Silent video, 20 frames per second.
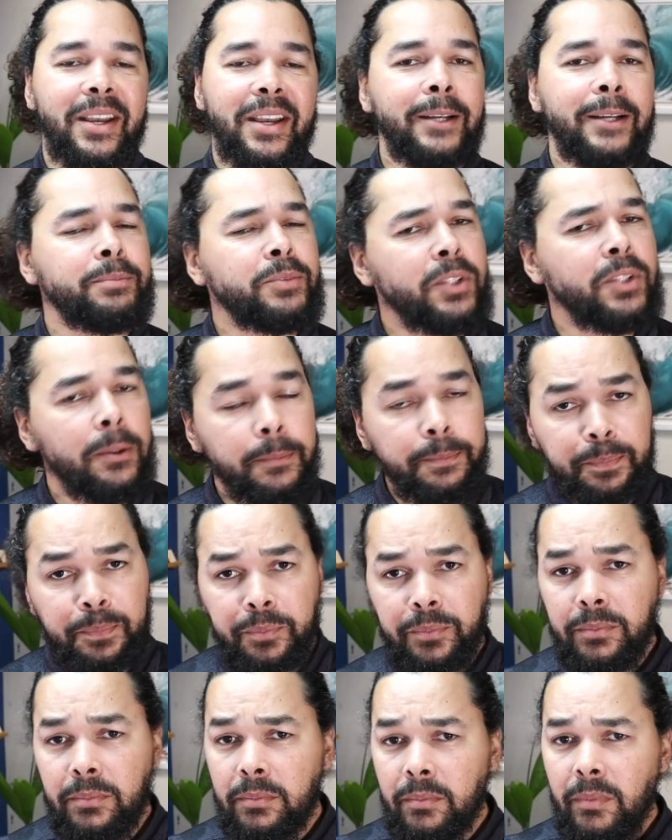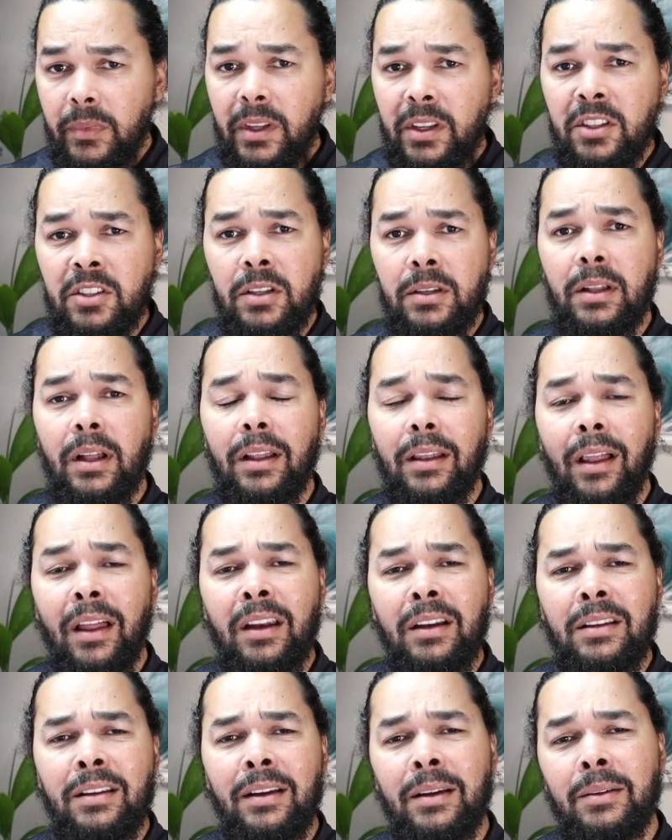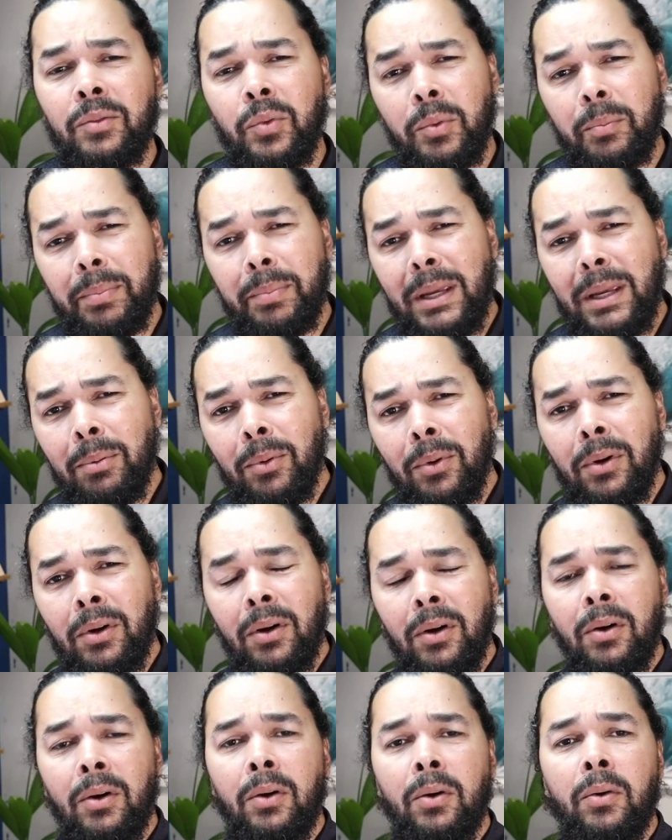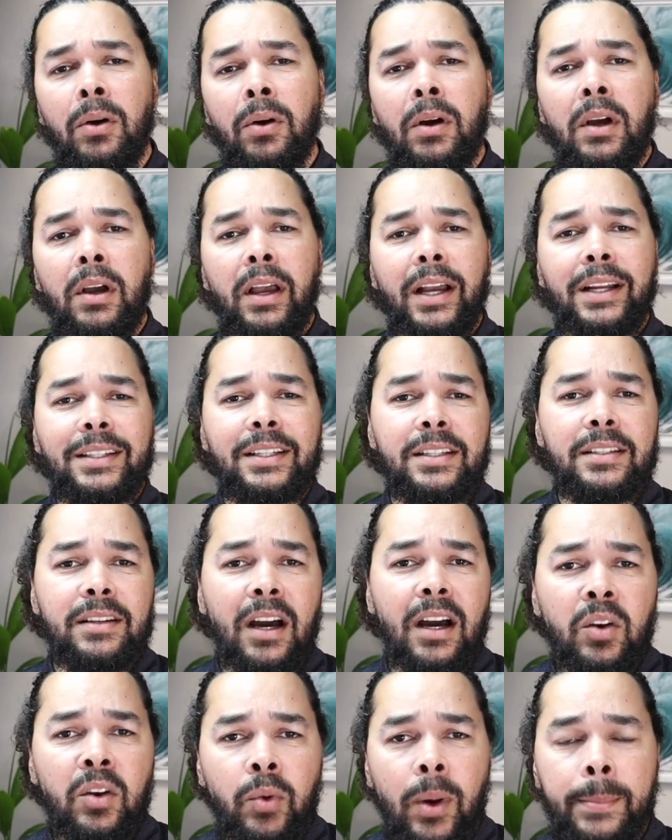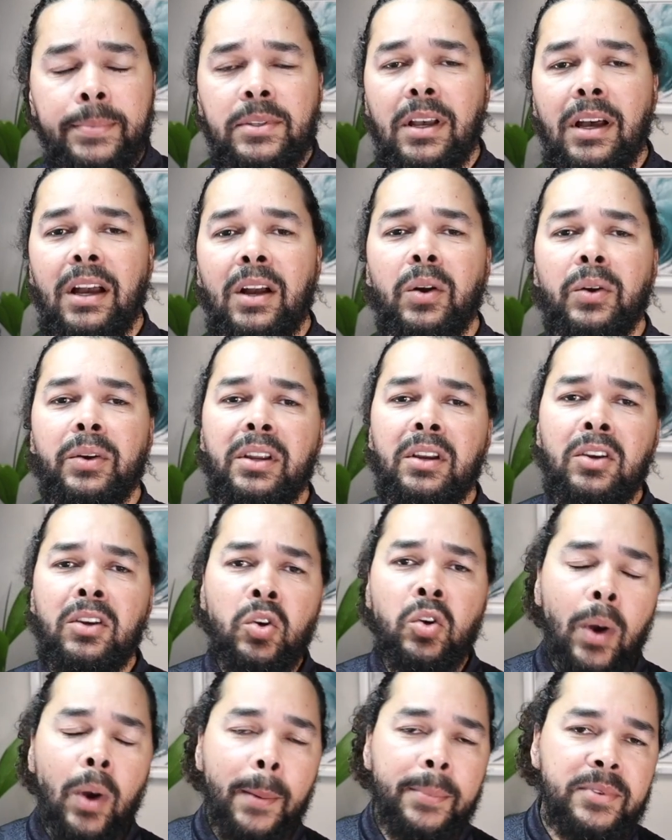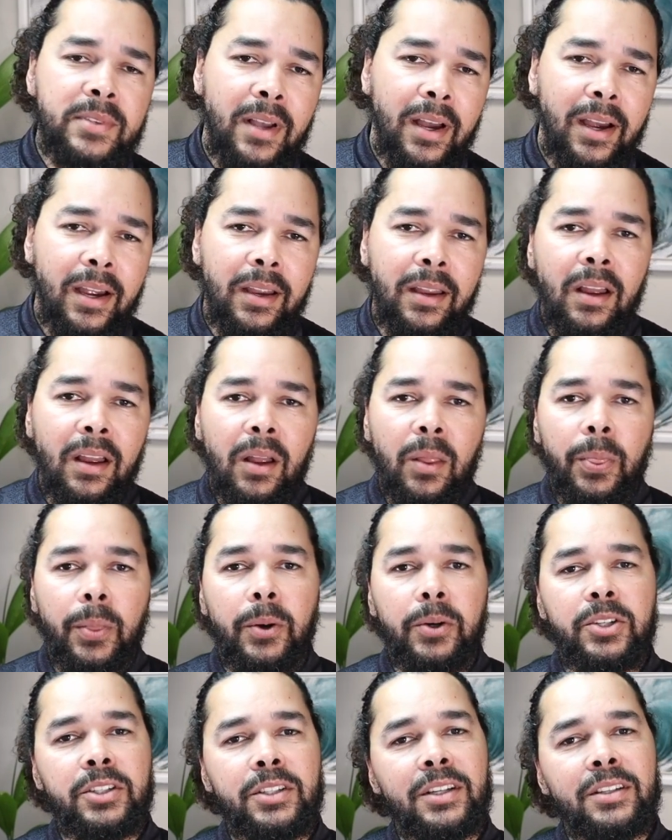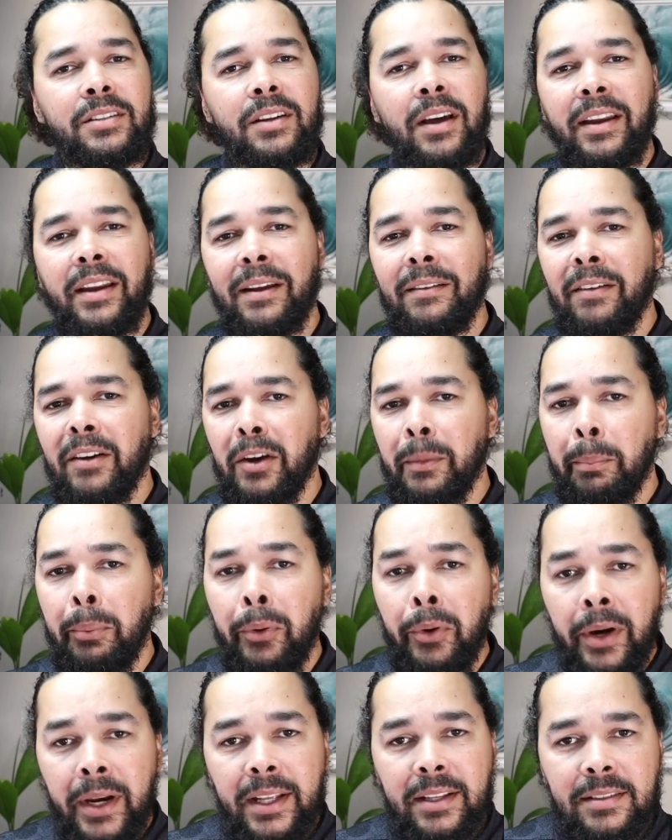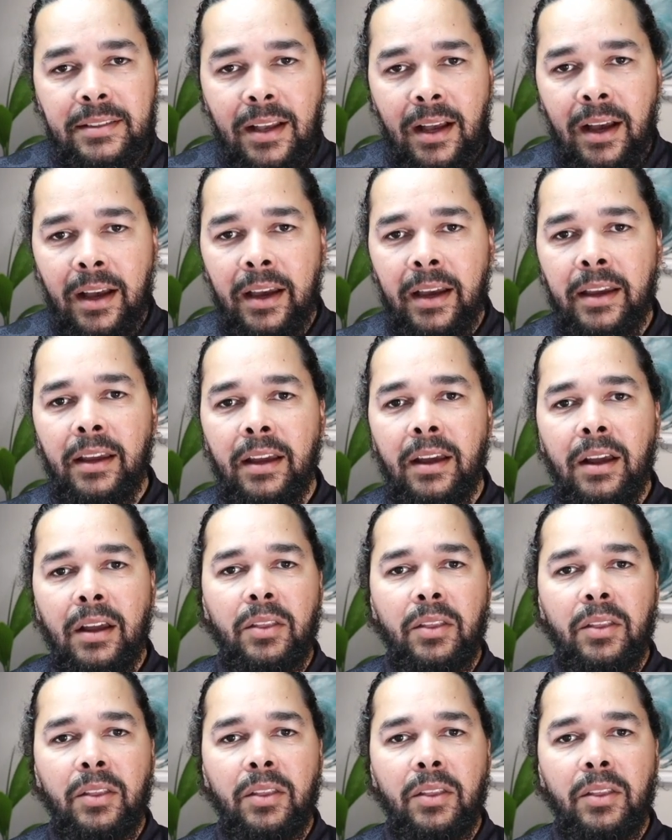Okay, so a lot of times when people go and design a website or need a new website, they're just designing a very pretty site.